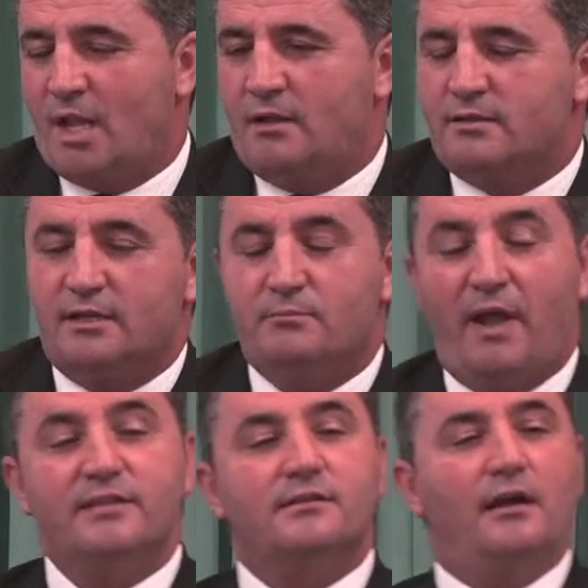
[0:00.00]
Said,
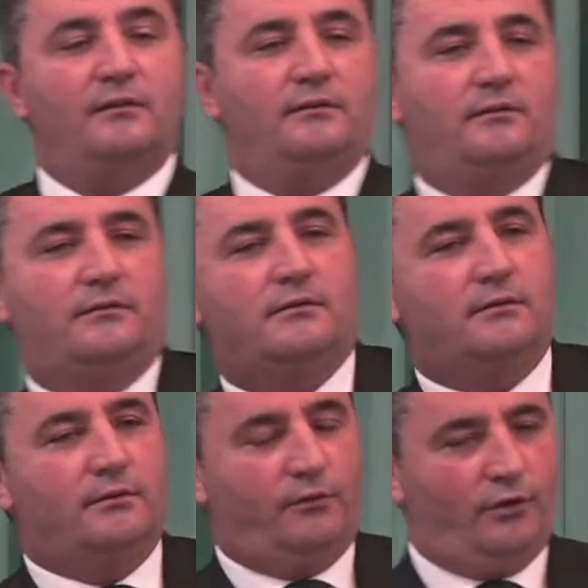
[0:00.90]
"My son
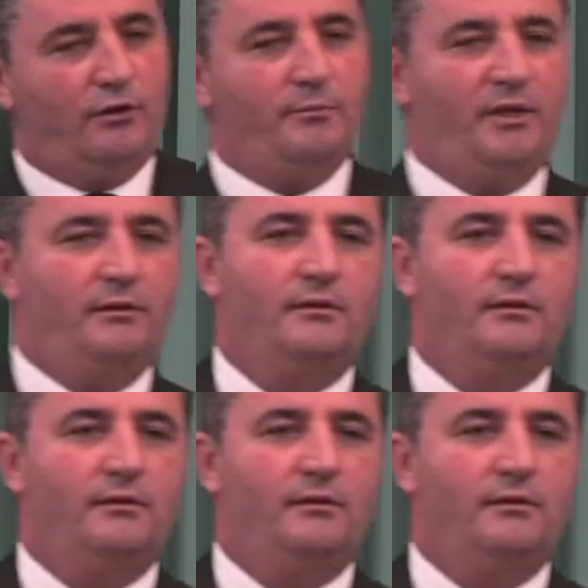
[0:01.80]
told me,